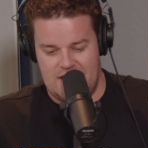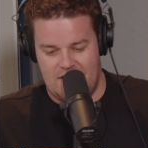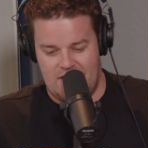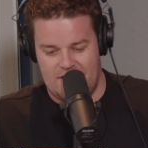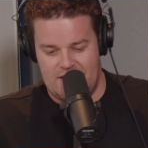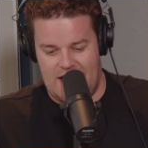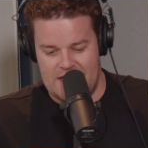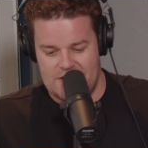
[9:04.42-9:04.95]
here.
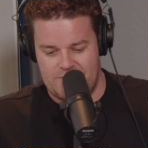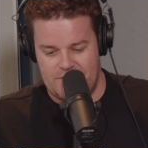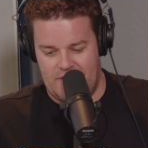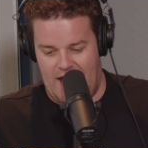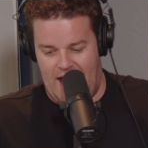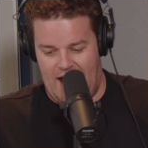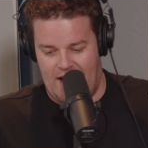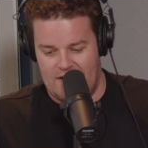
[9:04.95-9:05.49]
Nashville
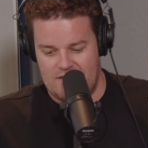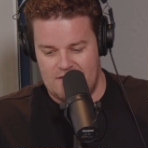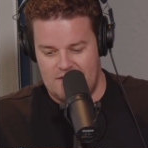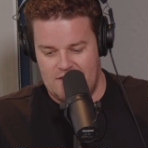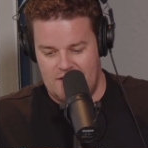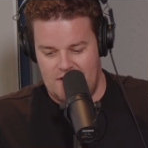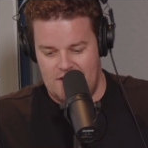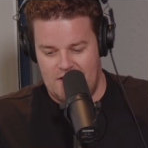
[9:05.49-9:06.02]
had
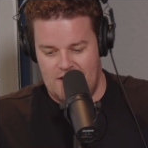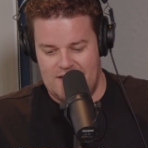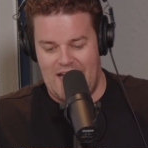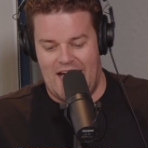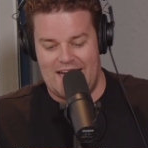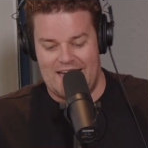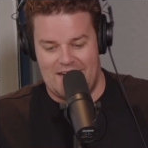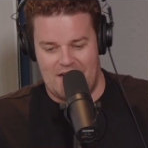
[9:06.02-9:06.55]

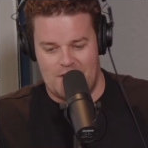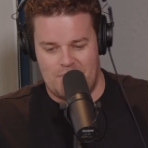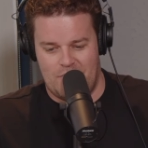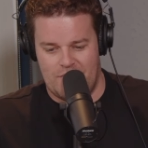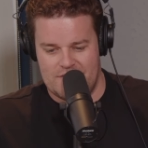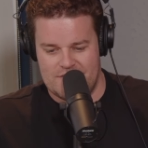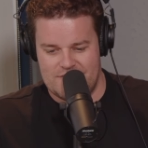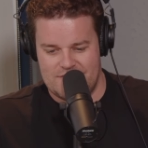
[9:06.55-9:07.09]
99
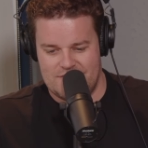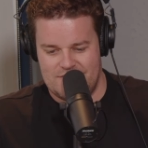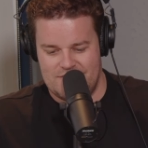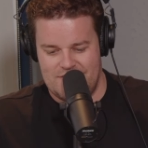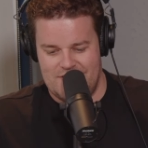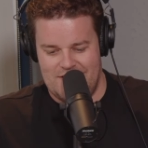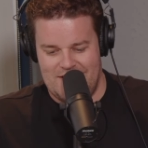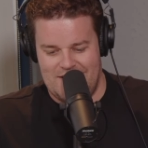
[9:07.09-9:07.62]
points.
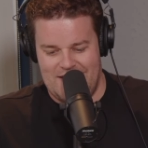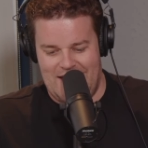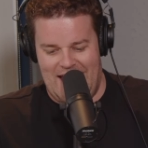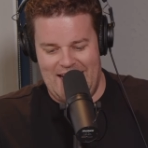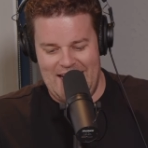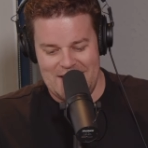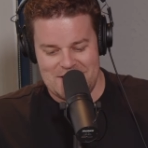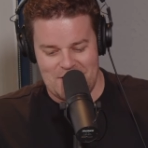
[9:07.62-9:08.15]

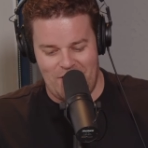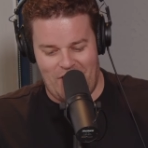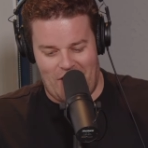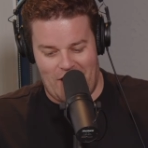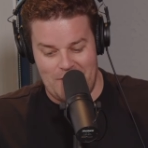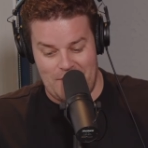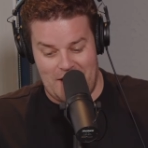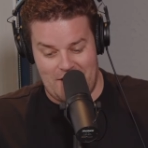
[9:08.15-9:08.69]
NHL
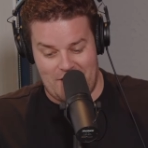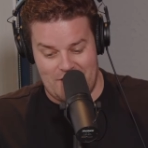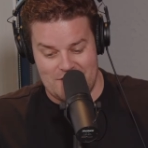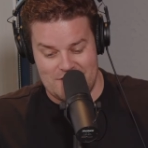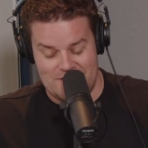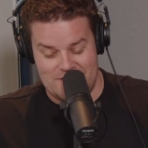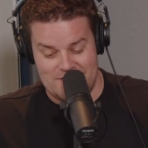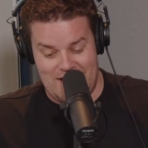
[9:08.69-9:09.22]
odd
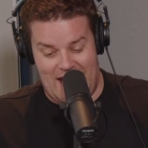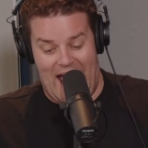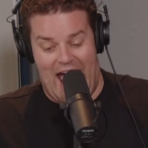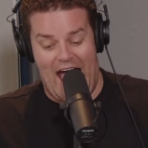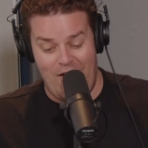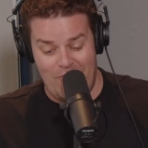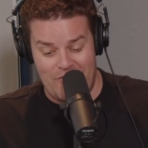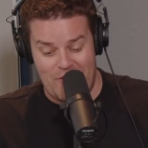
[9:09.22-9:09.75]
makers
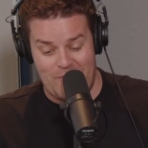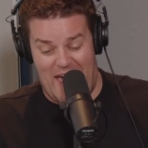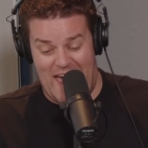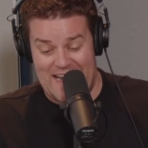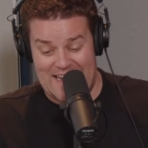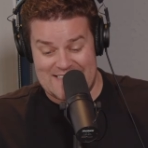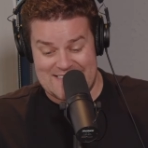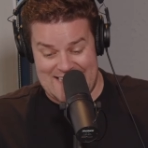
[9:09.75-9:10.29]
have them
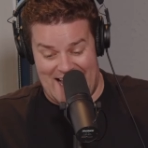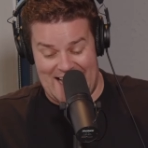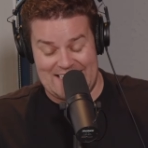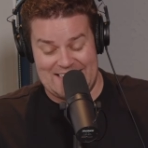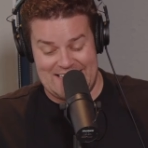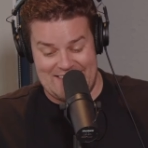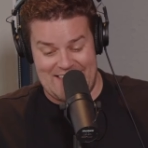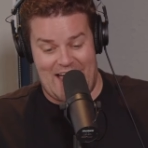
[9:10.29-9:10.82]
at
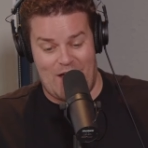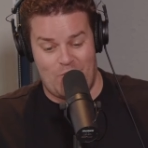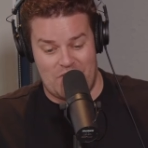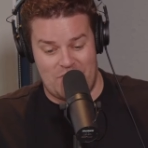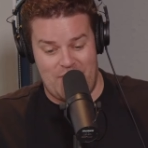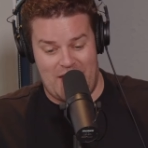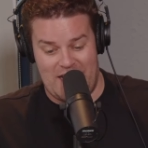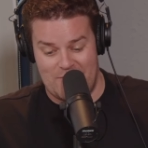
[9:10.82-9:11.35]
exactly that
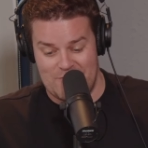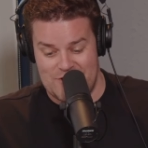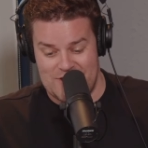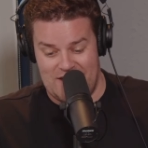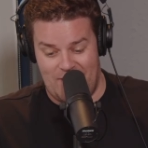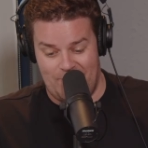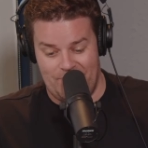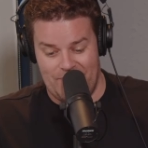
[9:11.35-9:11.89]
with
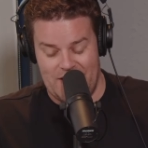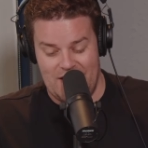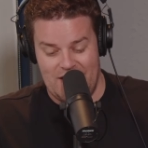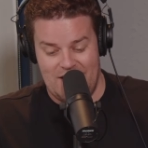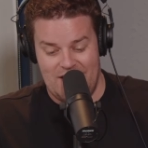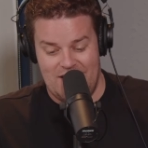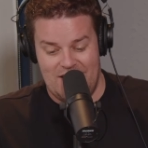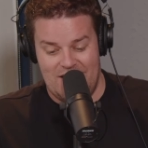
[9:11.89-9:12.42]
BetMGM.
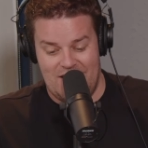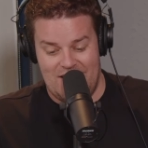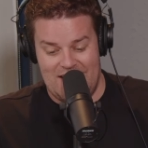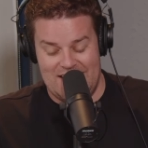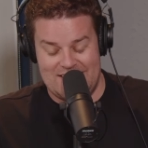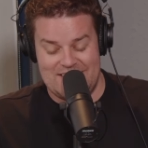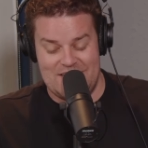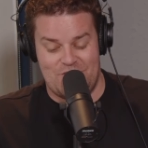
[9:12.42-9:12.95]

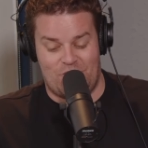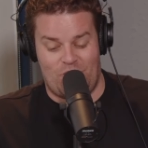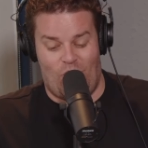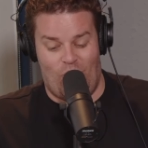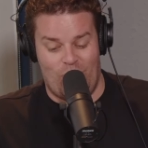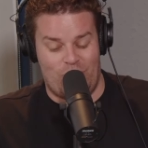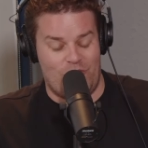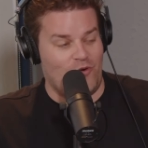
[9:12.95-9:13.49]
It's either
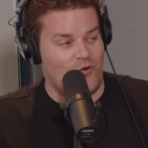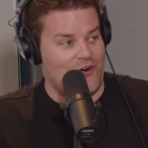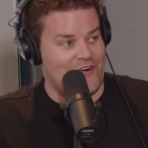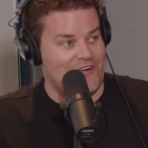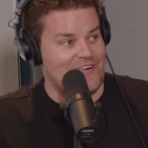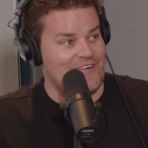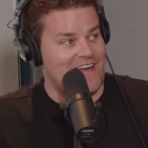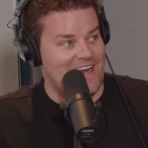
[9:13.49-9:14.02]
over or
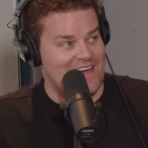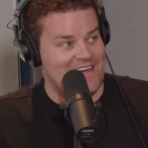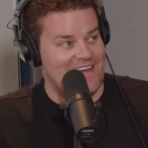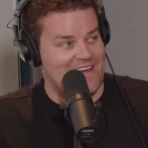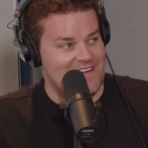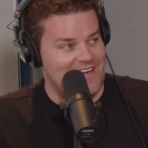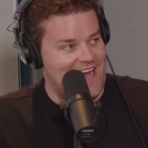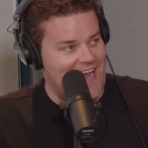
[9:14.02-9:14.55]
under
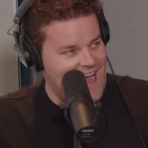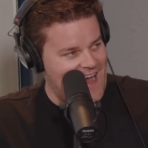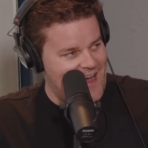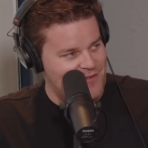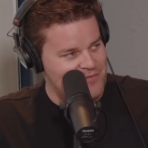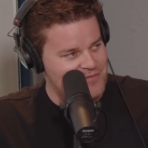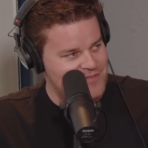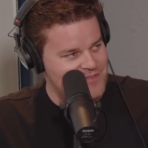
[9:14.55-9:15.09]

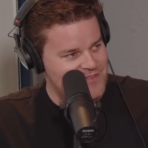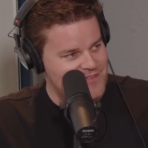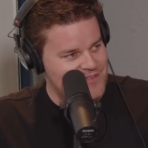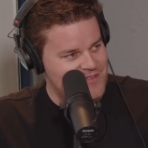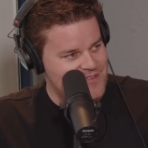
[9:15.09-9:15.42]
99.5.